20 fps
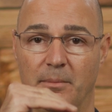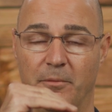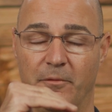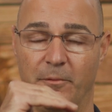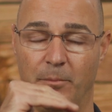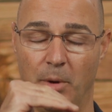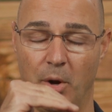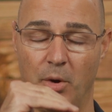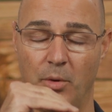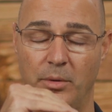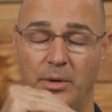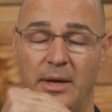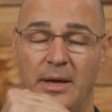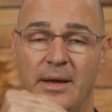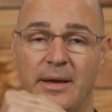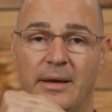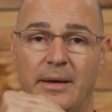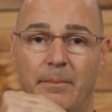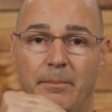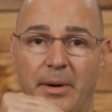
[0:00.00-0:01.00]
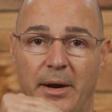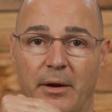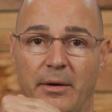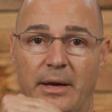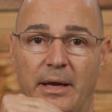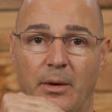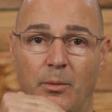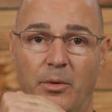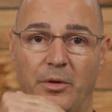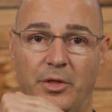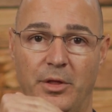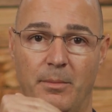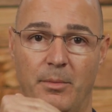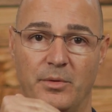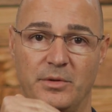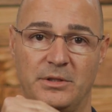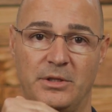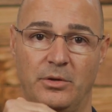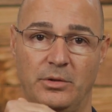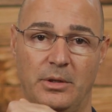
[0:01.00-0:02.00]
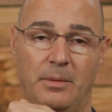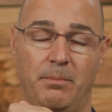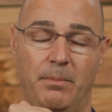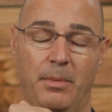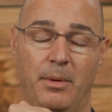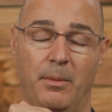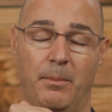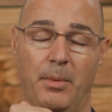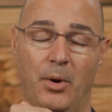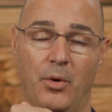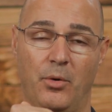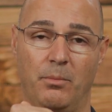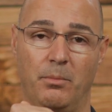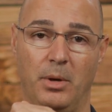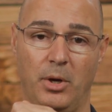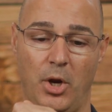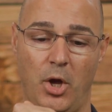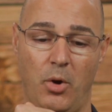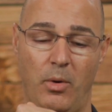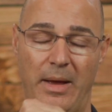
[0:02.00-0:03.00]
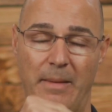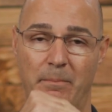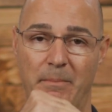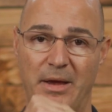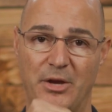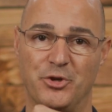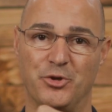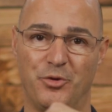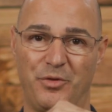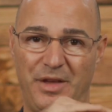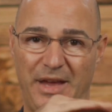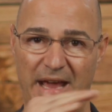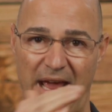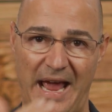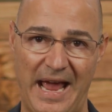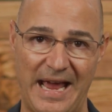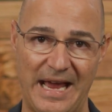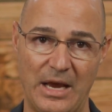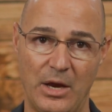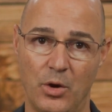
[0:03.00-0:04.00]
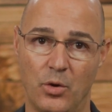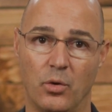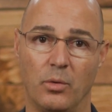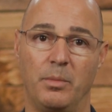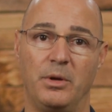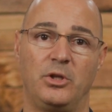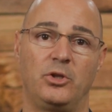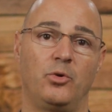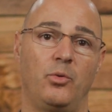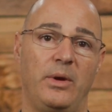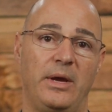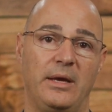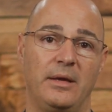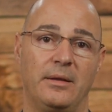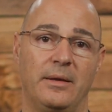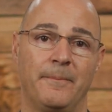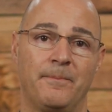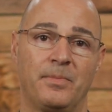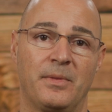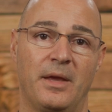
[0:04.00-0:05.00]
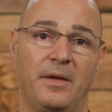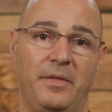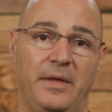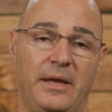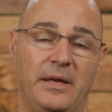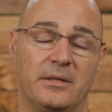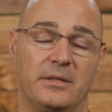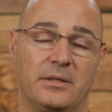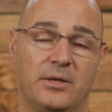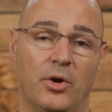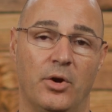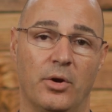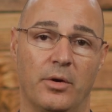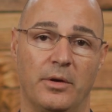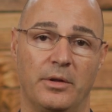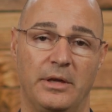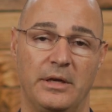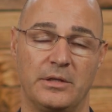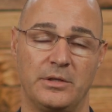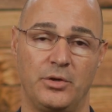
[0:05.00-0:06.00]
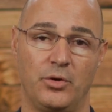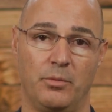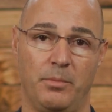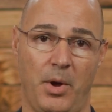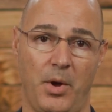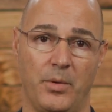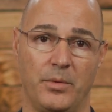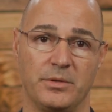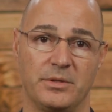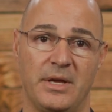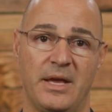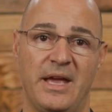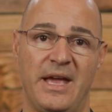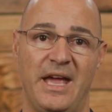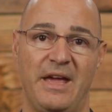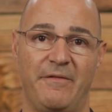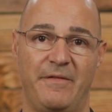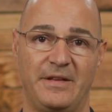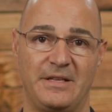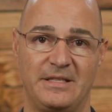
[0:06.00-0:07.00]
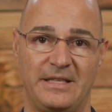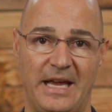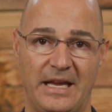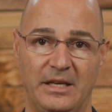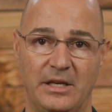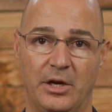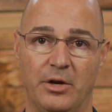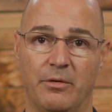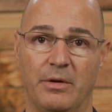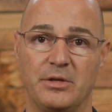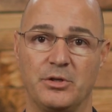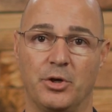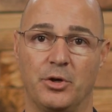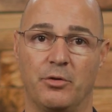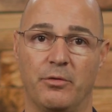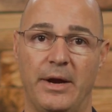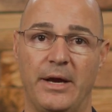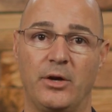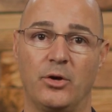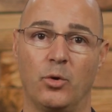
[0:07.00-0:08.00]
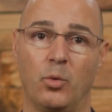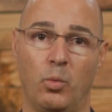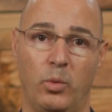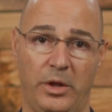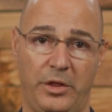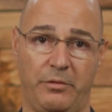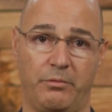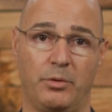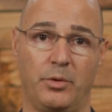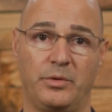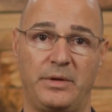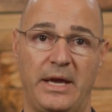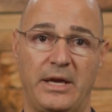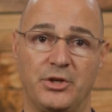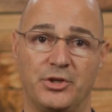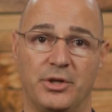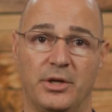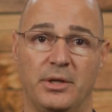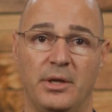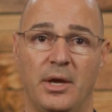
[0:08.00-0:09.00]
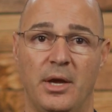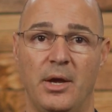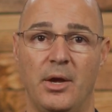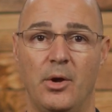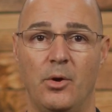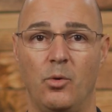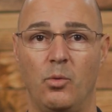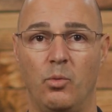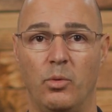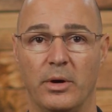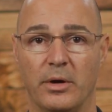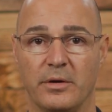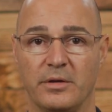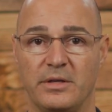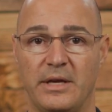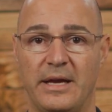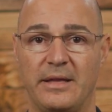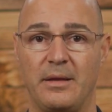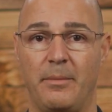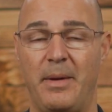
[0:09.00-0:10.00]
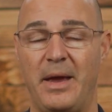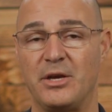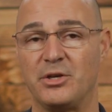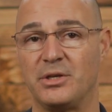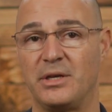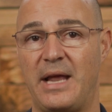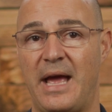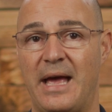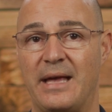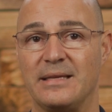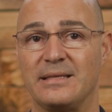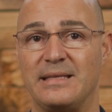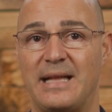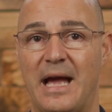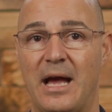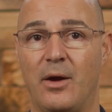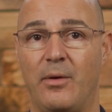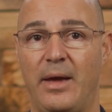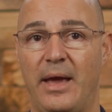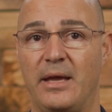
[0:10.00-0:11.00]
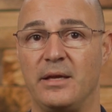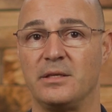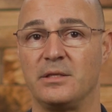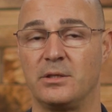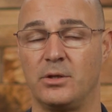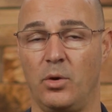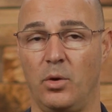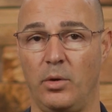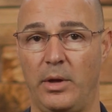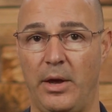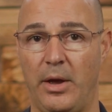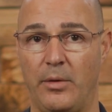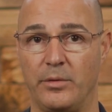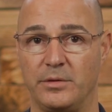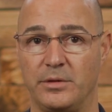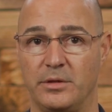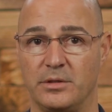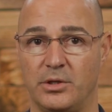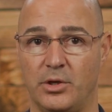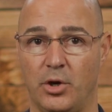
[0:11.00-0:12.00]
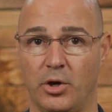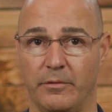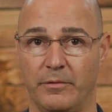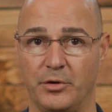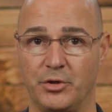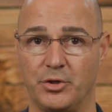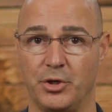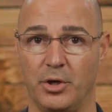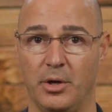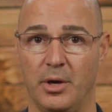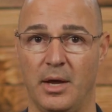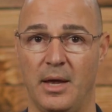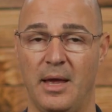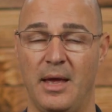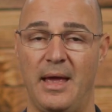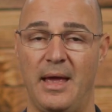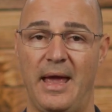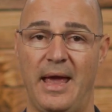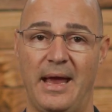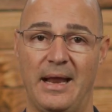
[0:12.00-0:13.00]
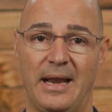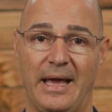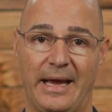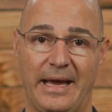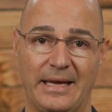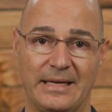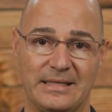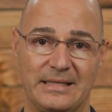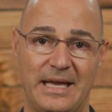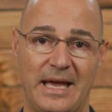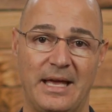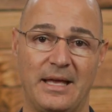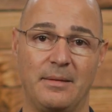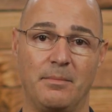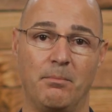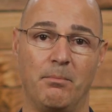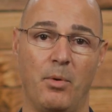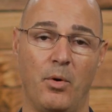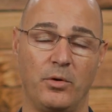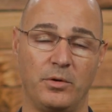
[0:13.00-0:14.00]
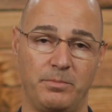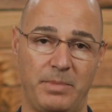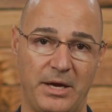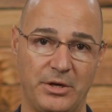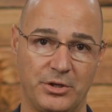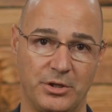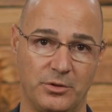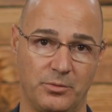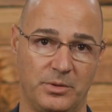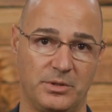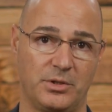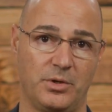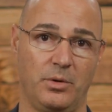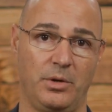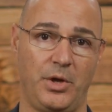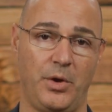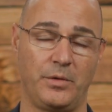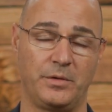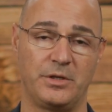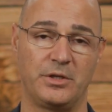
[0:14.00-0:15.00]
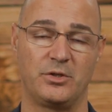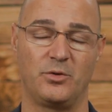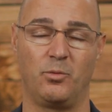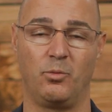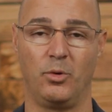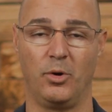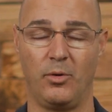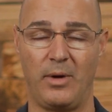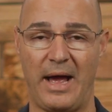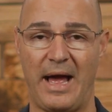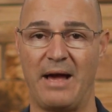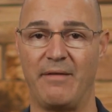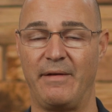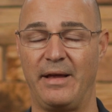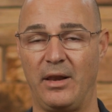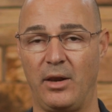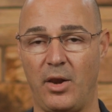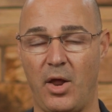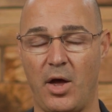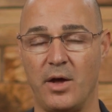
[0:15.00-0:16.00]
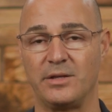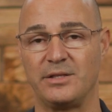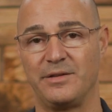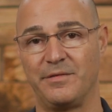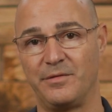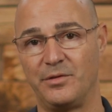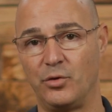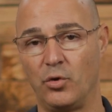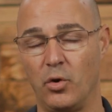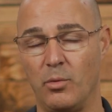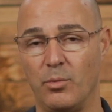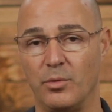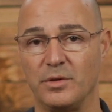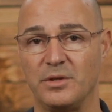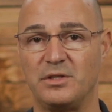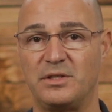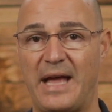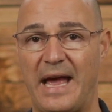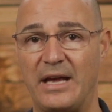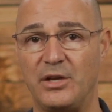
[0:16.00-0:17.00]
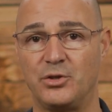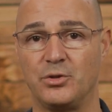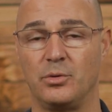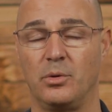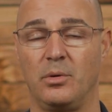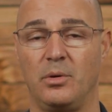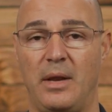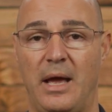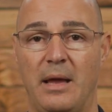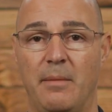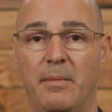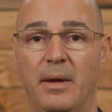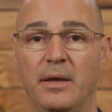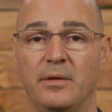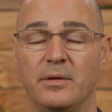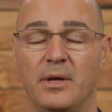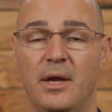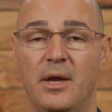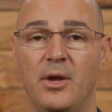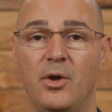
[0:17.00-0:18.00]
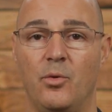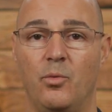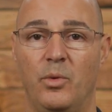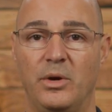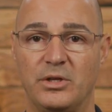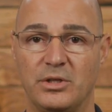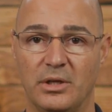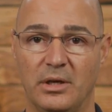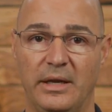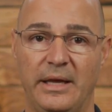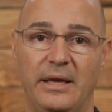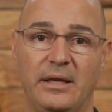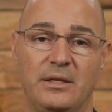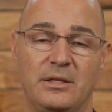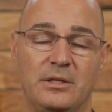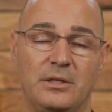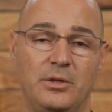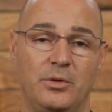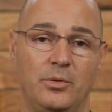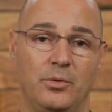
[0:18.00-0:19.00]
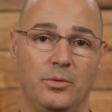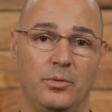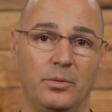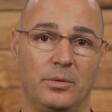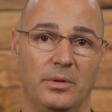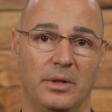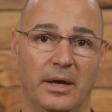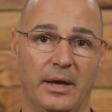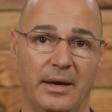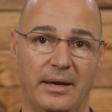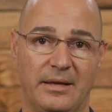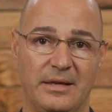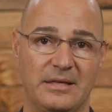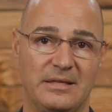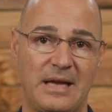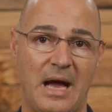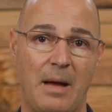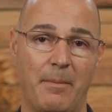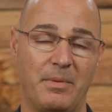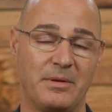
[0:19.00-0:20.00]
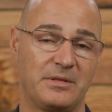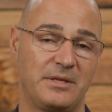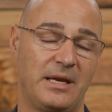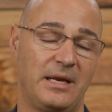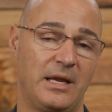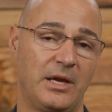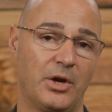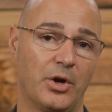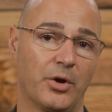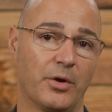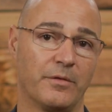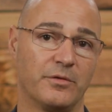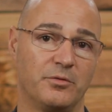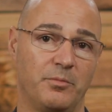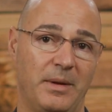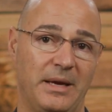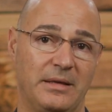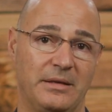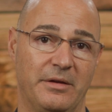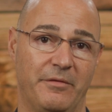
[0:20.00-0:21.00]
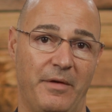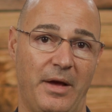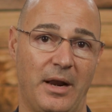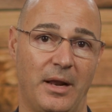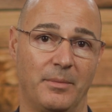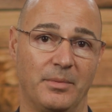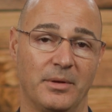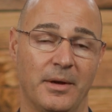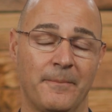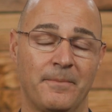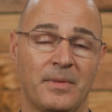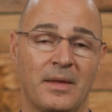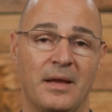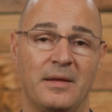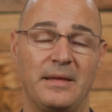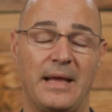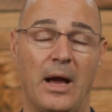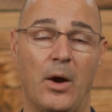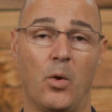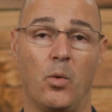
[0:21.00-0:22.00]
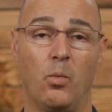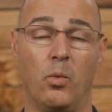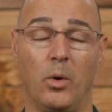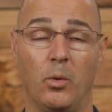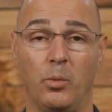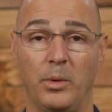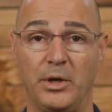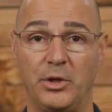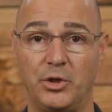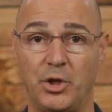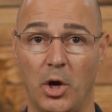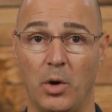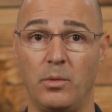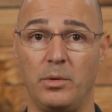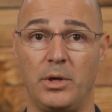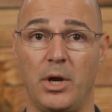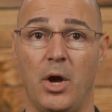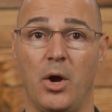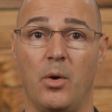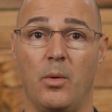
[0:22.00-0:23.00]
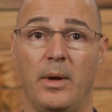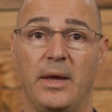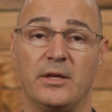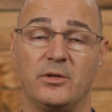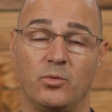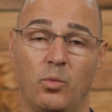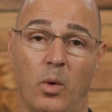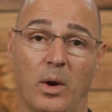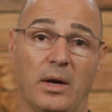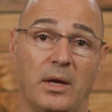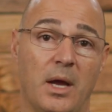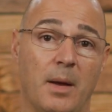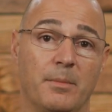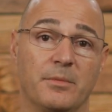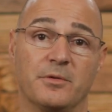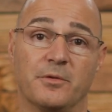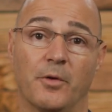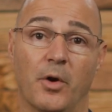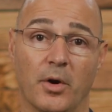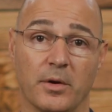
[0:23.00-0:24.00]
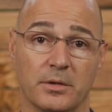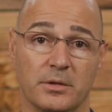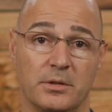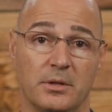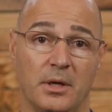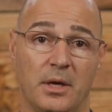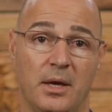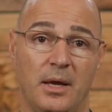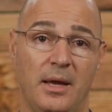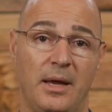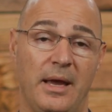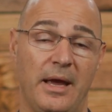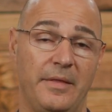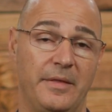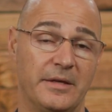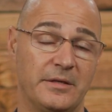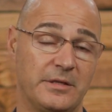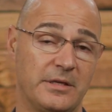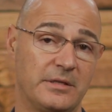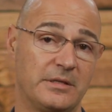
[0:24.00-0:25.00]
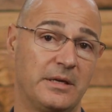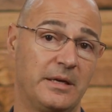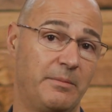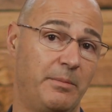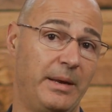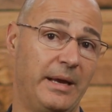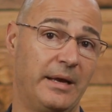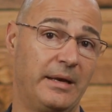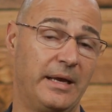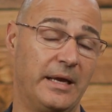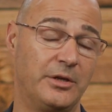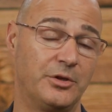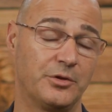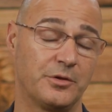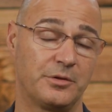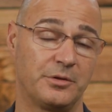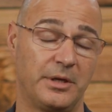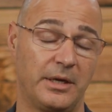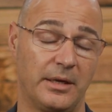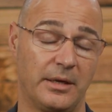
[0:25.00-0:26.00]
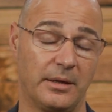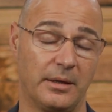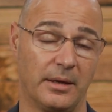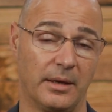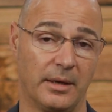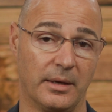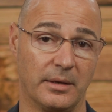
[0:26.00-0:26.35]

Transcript: bone, comparing it with the most tilted bone below, and measure the angle between these two bones. If it's 10 degrees or greater with rotation, we're saying the patient has now a scoliosis curvature. And like I said, most patients with scoliosis will have a loss of normal sagittal alignment, which leads to these compensating curves being developed. Now, what we don't know is what comes first. And this is it'd be an interesting